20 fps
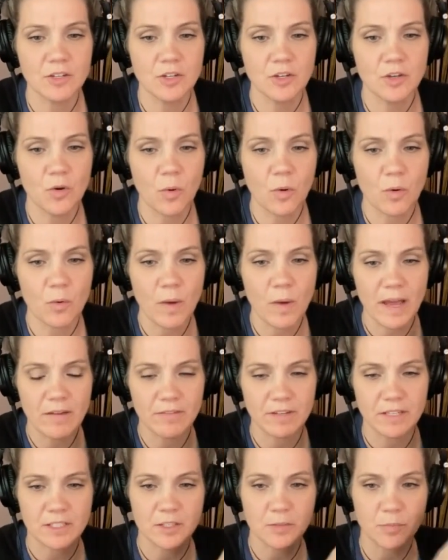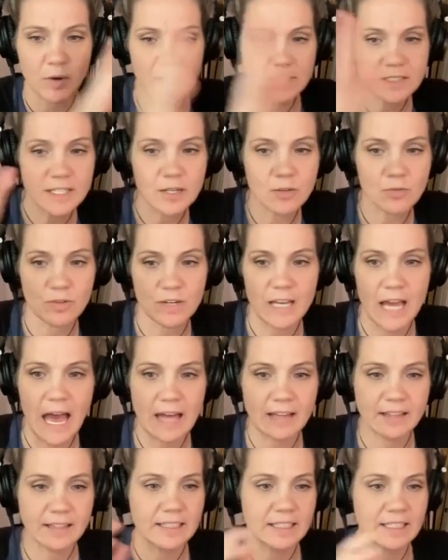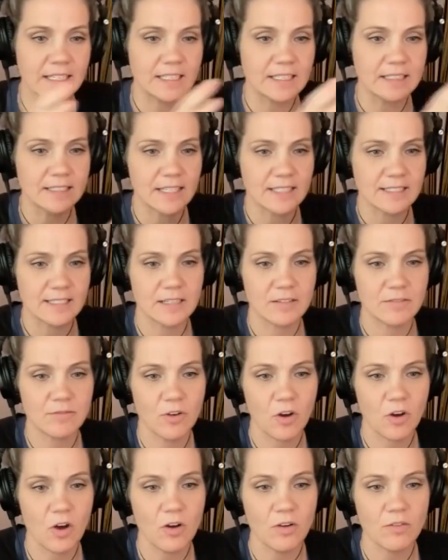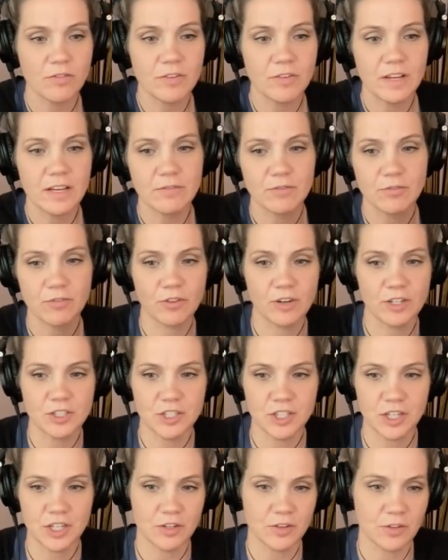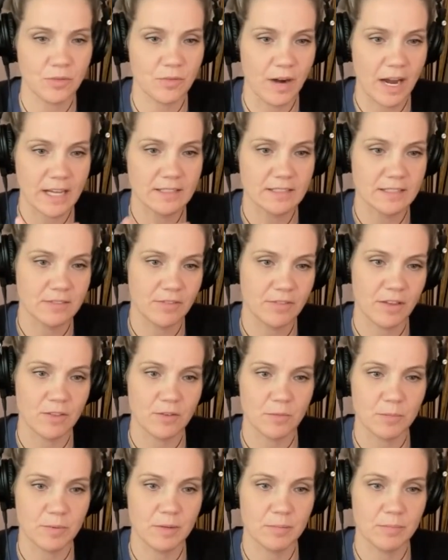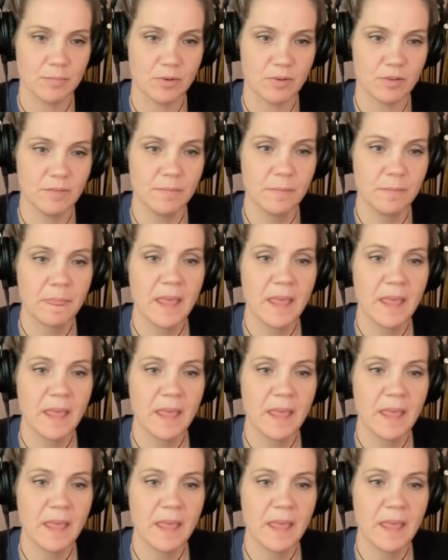your way of expressing reality doesn't involve infringing on the rights of other people.